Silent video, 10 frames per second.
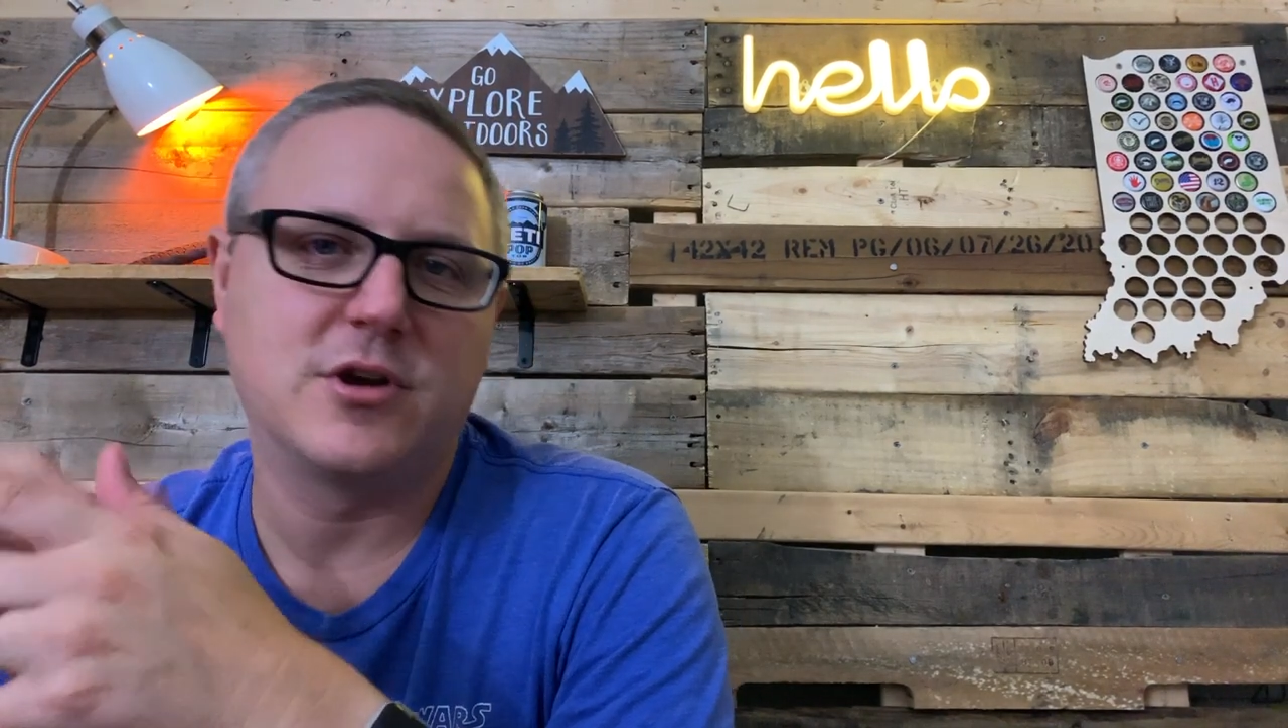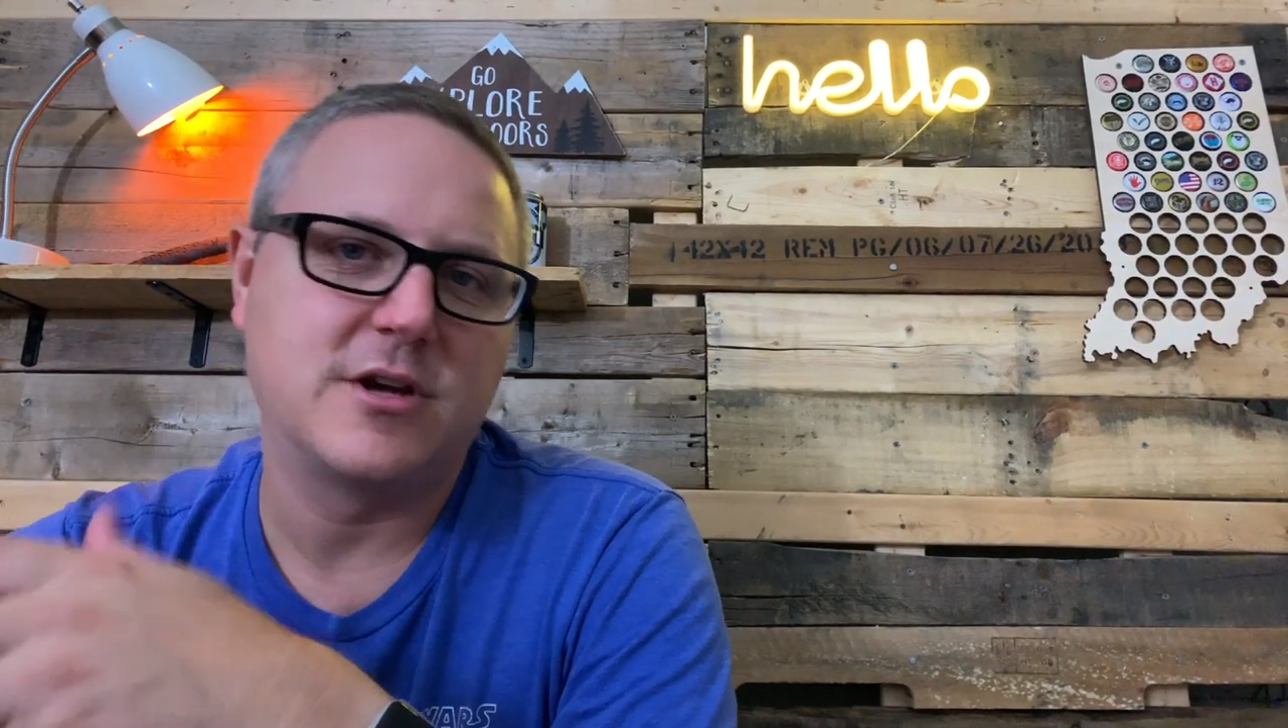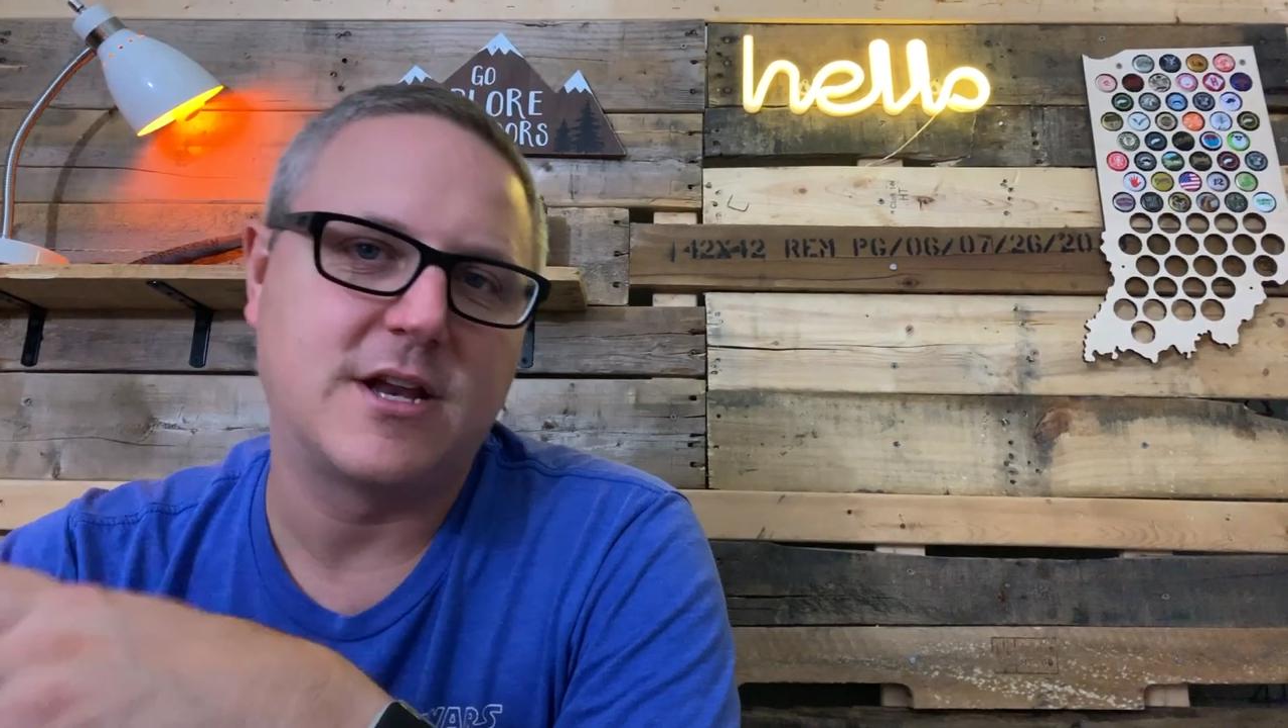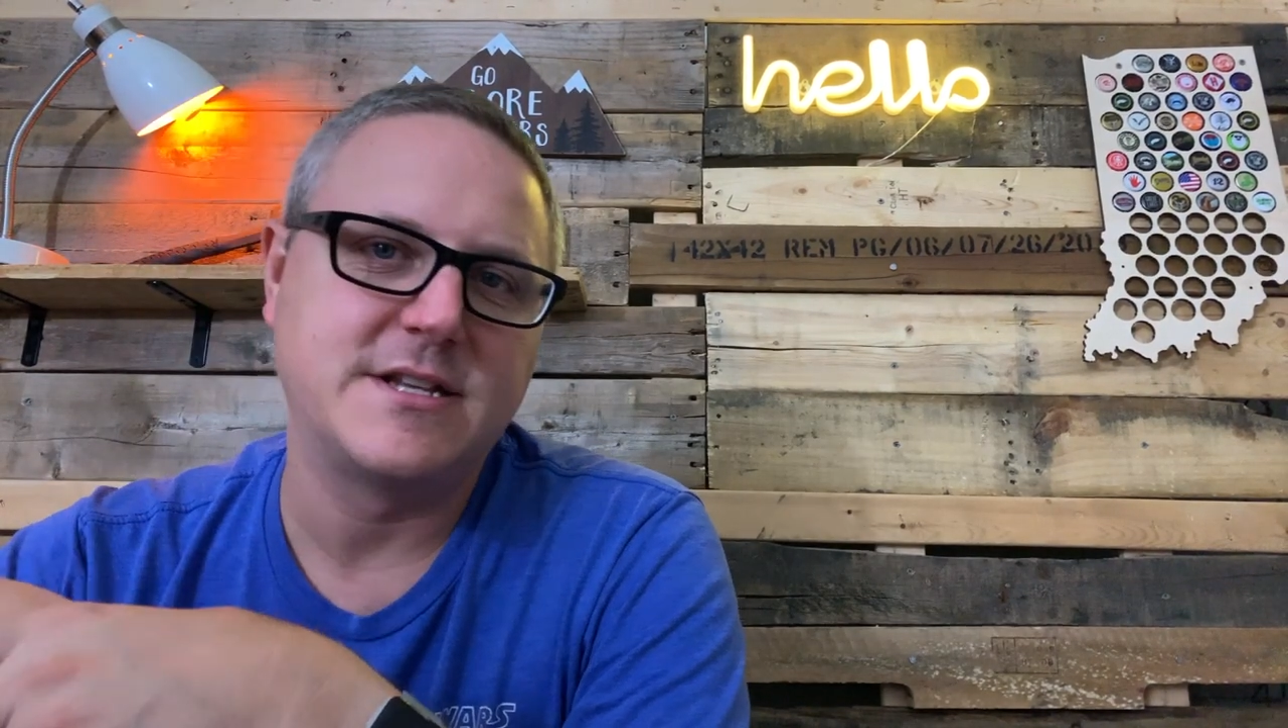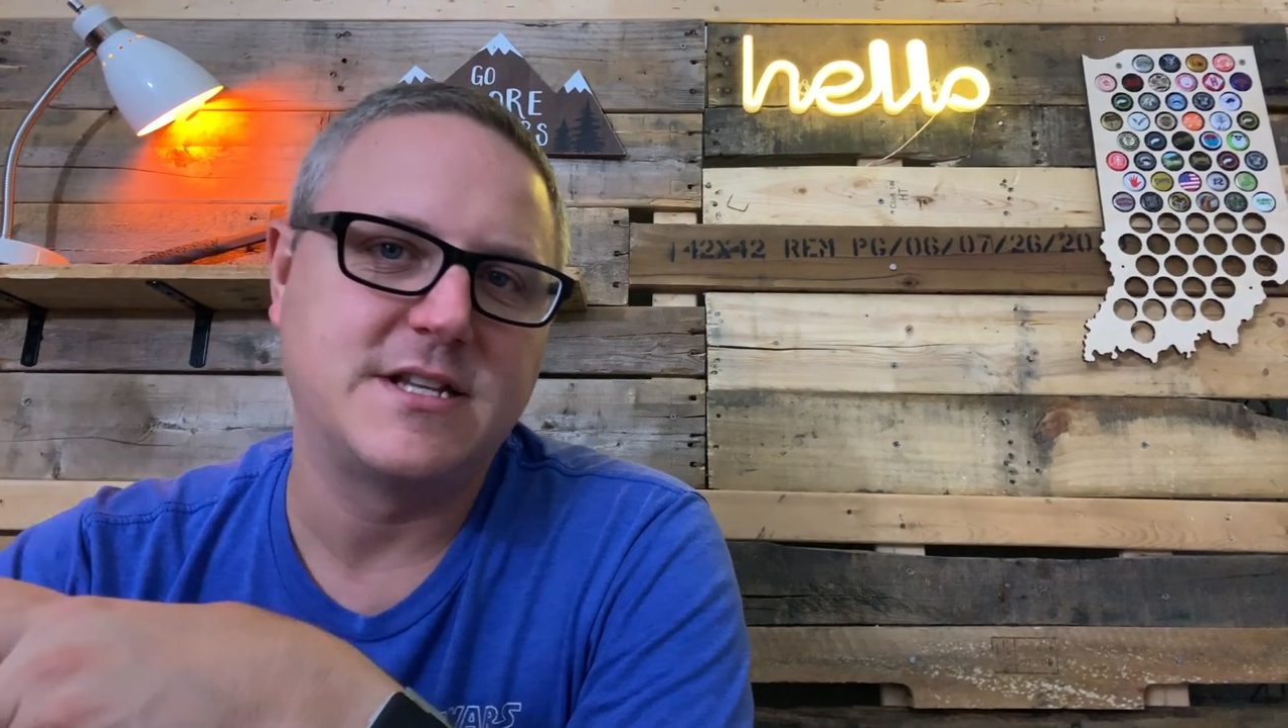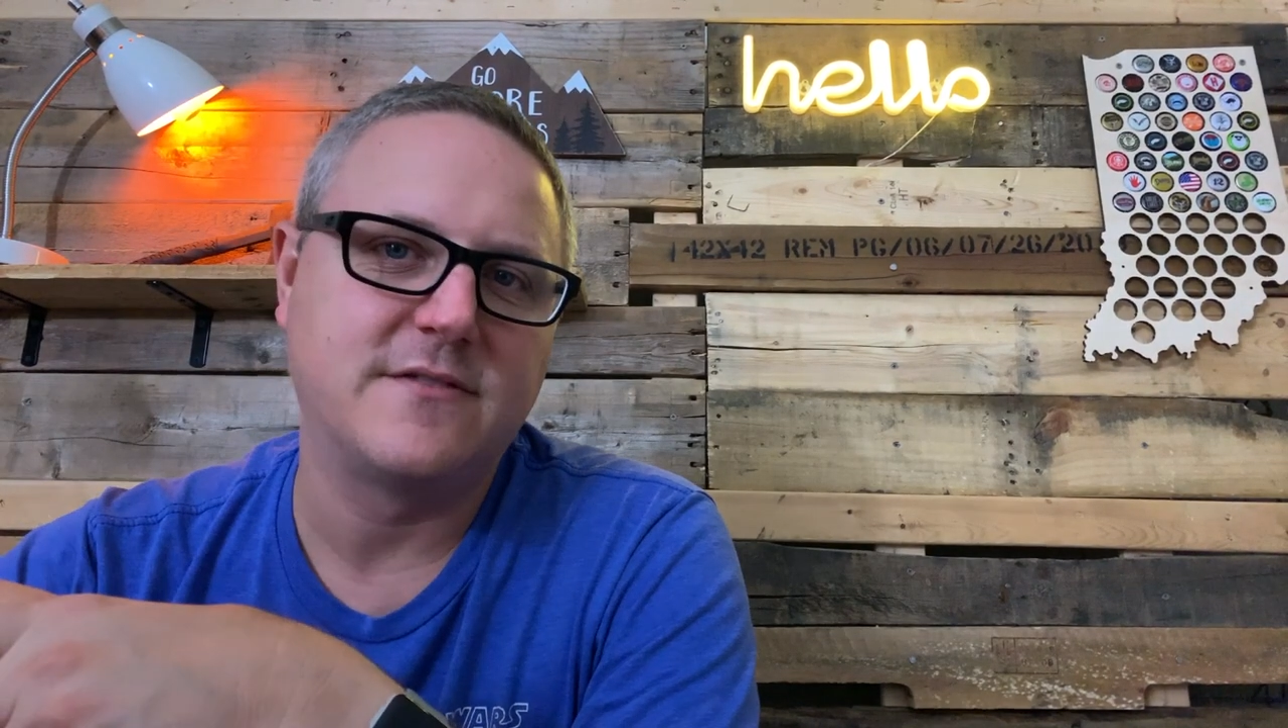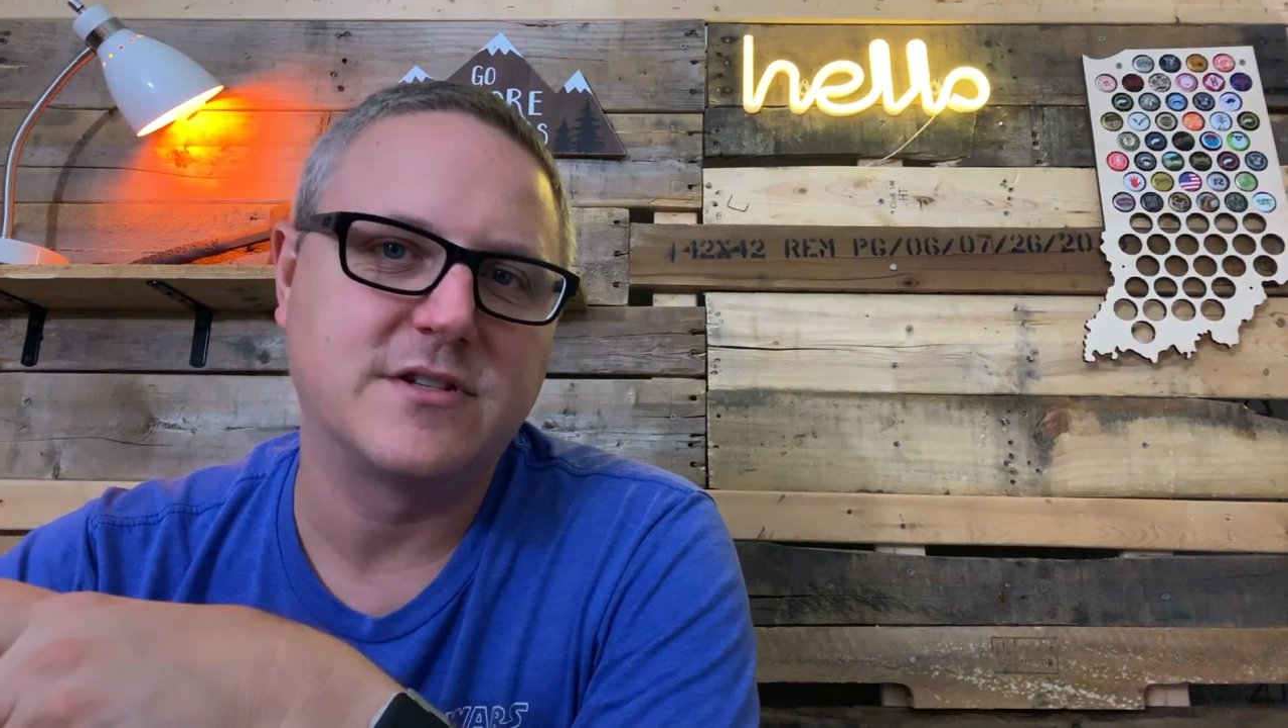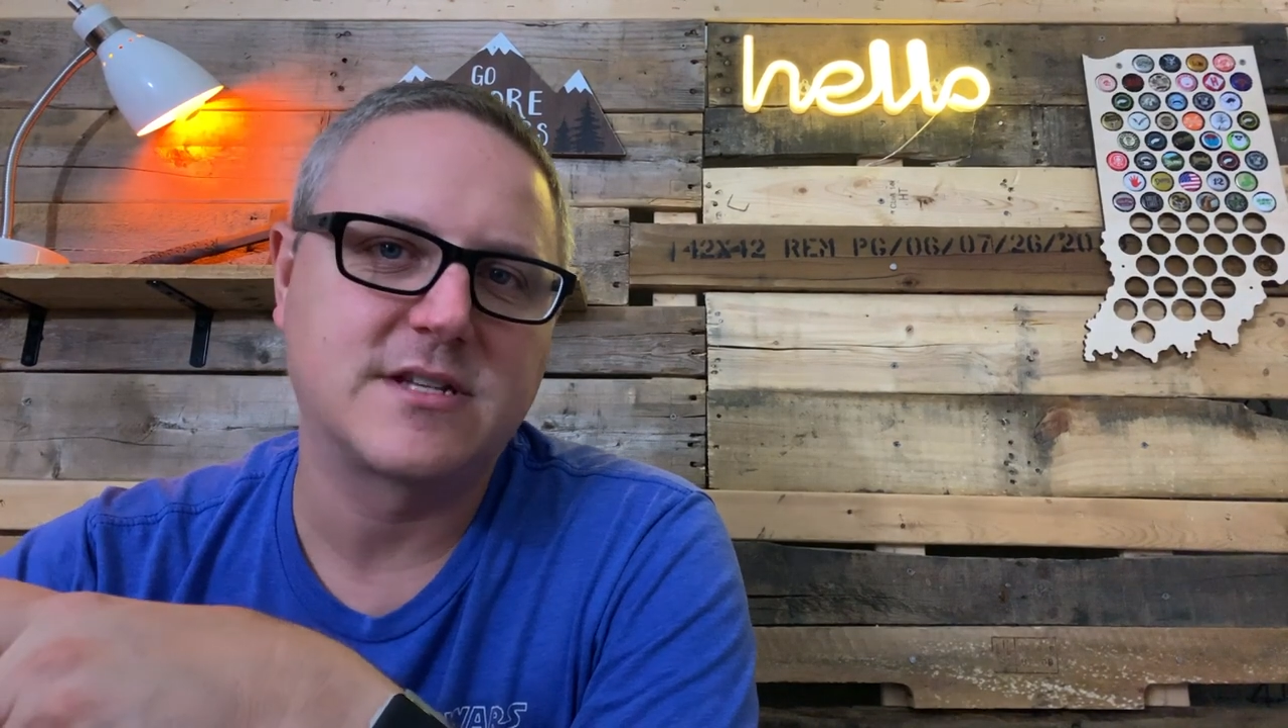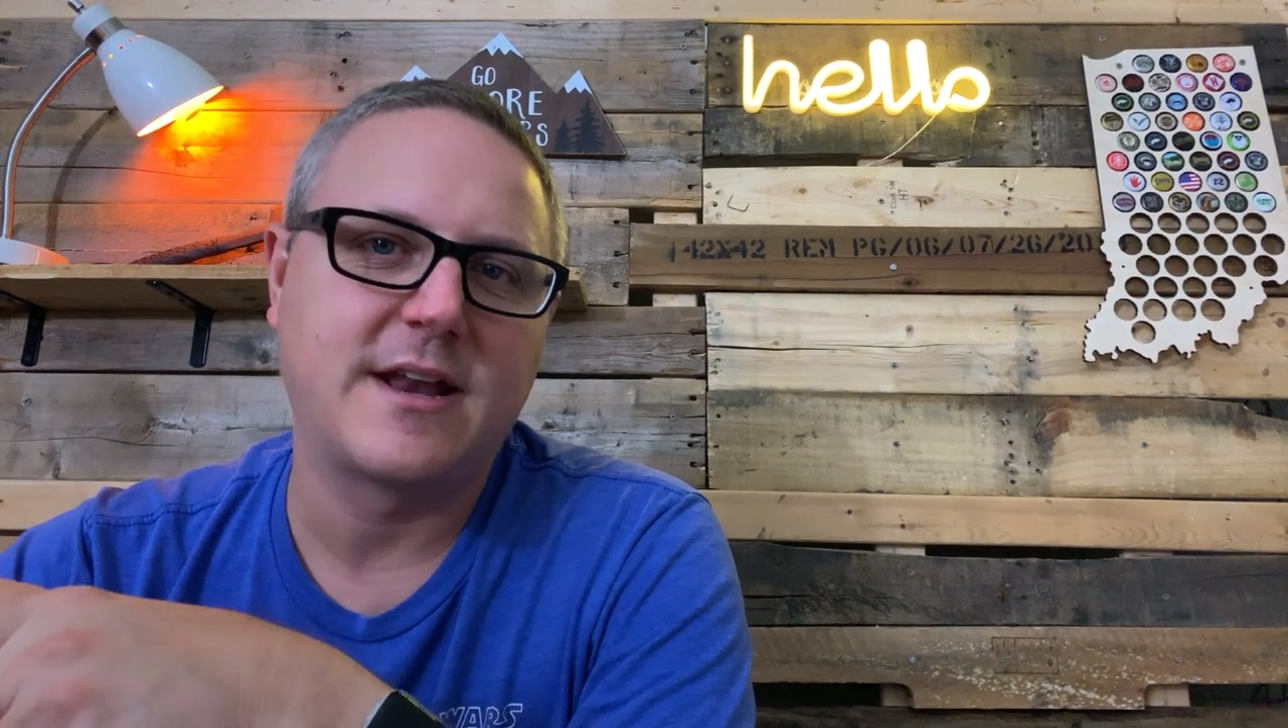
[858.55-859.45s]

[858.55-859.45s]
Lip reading: good idea of just